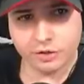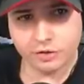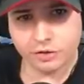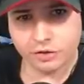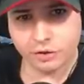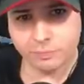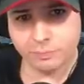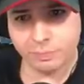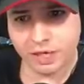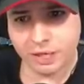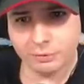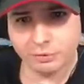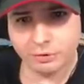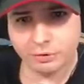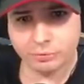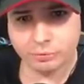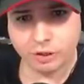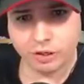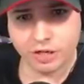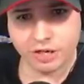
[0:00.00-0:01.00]
Should be able to
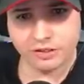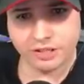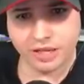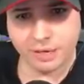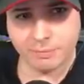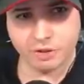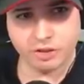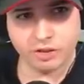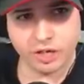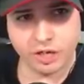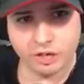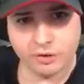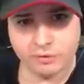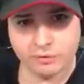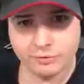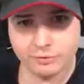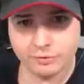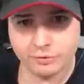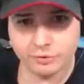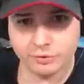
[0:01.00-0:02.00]
do a lot of damage there.
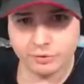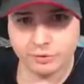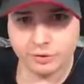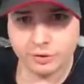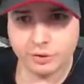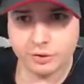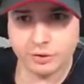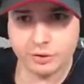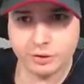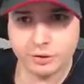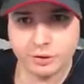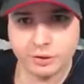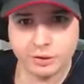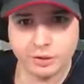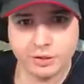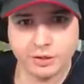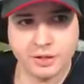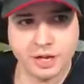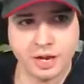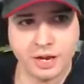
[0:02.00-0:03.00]

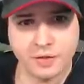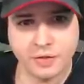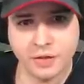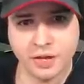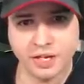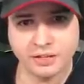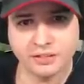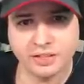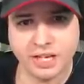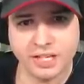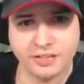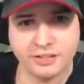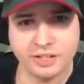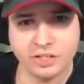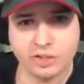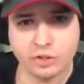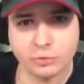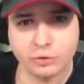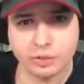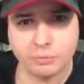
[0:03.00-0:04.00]
I think a Titan
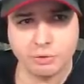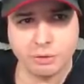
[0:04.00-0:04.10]
is shooting